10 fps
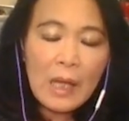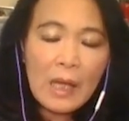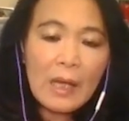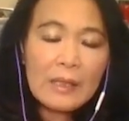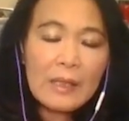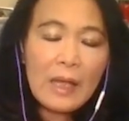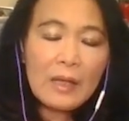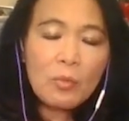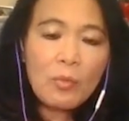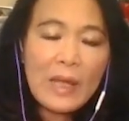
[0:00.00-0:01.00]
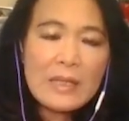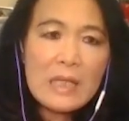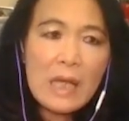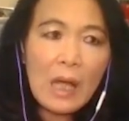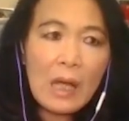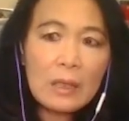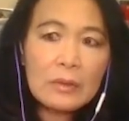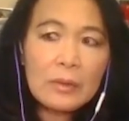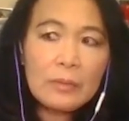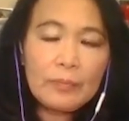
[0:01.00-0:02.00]
And it went
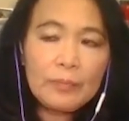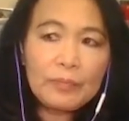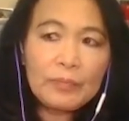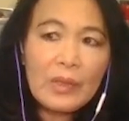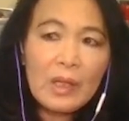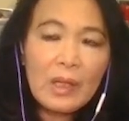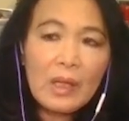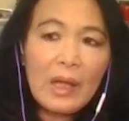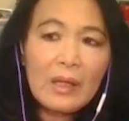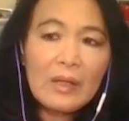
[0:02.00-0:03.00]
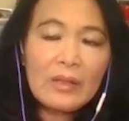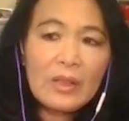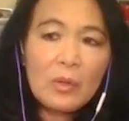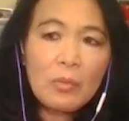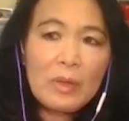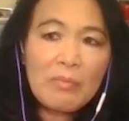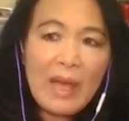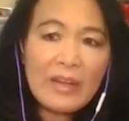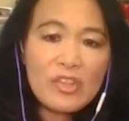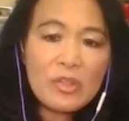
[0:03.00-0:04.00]
on and we
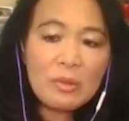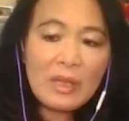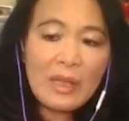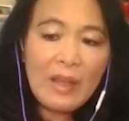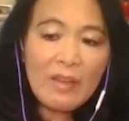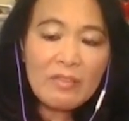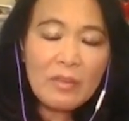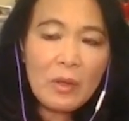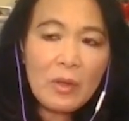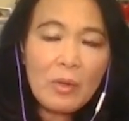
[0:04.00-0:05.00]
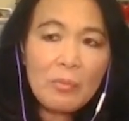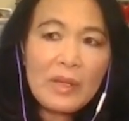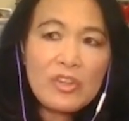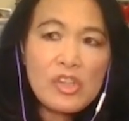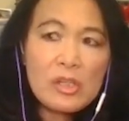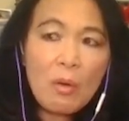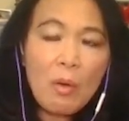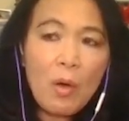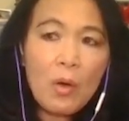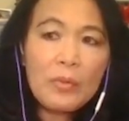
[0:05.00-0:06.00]
managed to live. But she
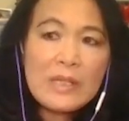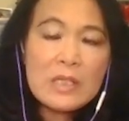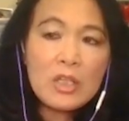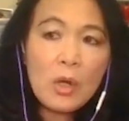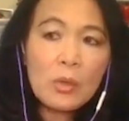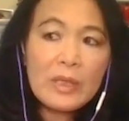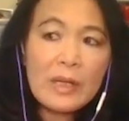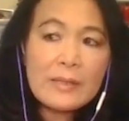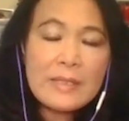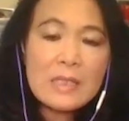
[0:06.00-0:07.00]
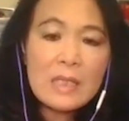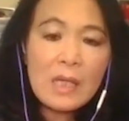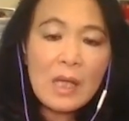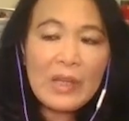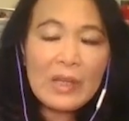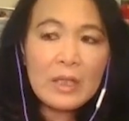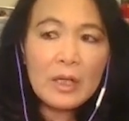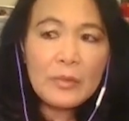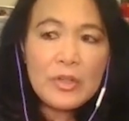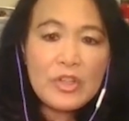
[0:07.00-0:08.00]
always told us,
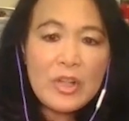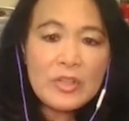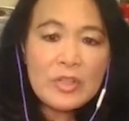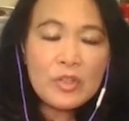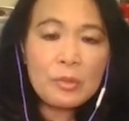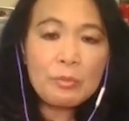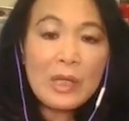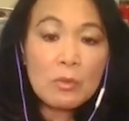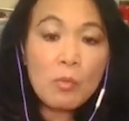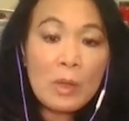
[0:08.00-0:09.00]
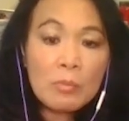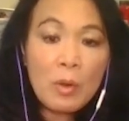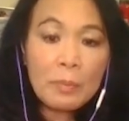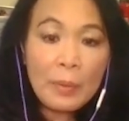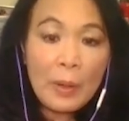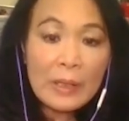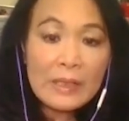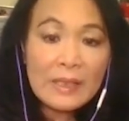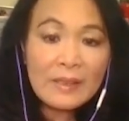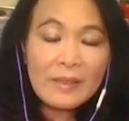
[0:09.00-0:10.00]
encouraged us to read one more
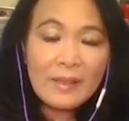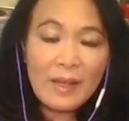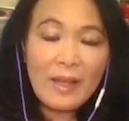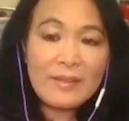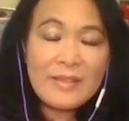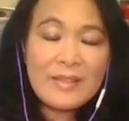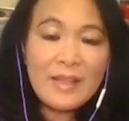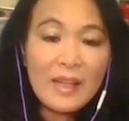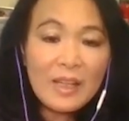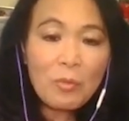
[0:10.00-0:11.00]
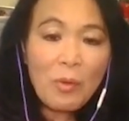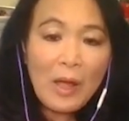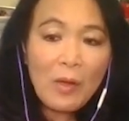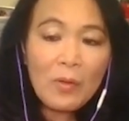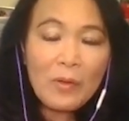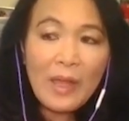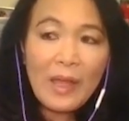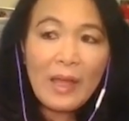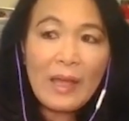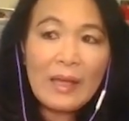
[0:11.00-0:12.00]
book and study well.
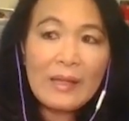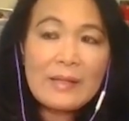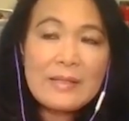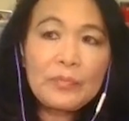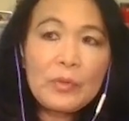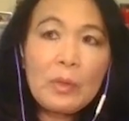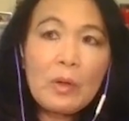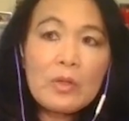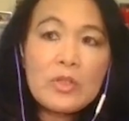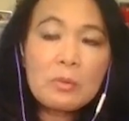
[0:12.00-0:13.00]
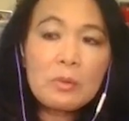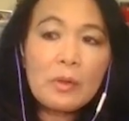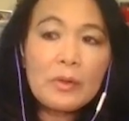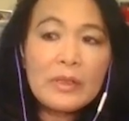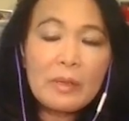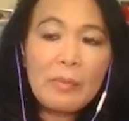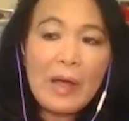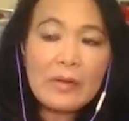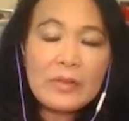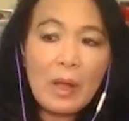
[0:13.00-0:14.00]
And we also learned
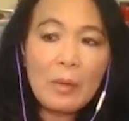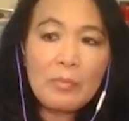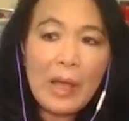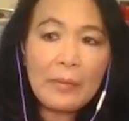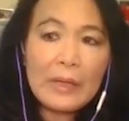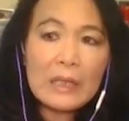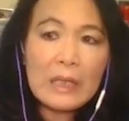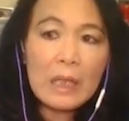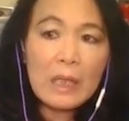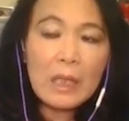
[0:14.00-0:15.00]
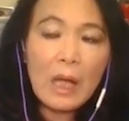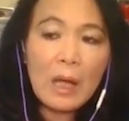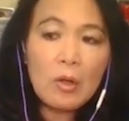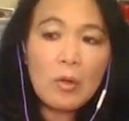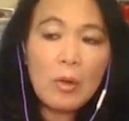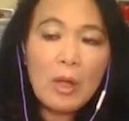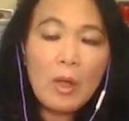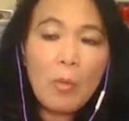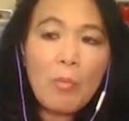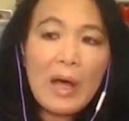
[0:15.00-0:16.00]
about America, how
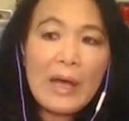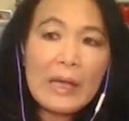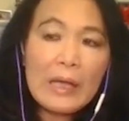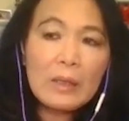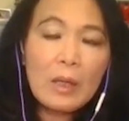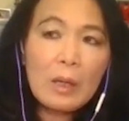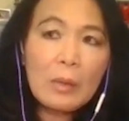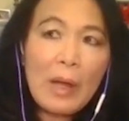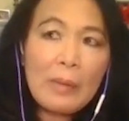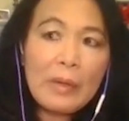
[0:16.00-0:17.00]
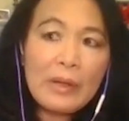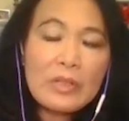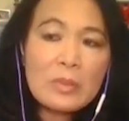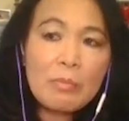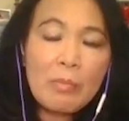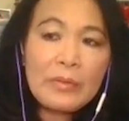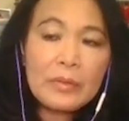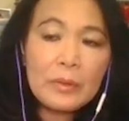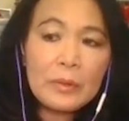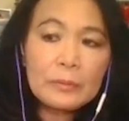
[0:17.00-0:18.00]
my mother's
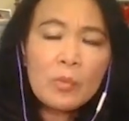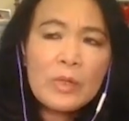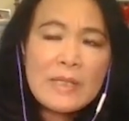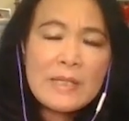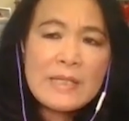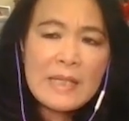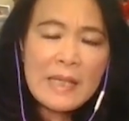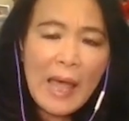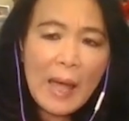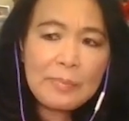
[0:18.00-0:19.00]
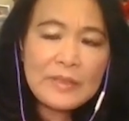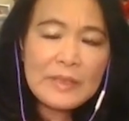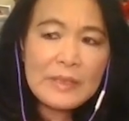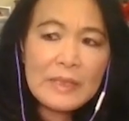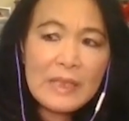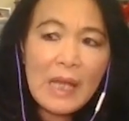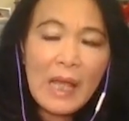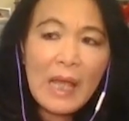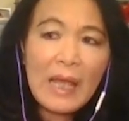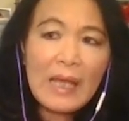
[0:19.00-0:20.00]
mother was a sea captain,
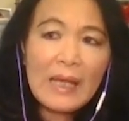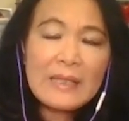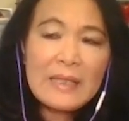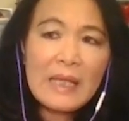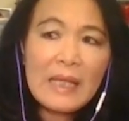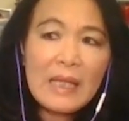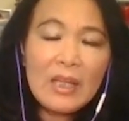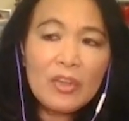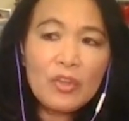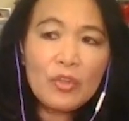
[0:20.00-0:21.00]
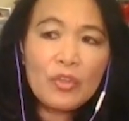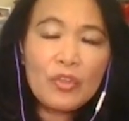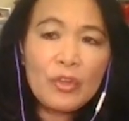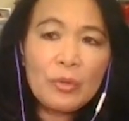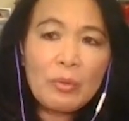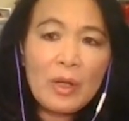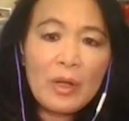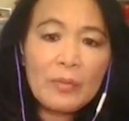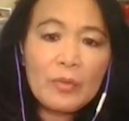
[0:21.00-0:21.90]
and he used to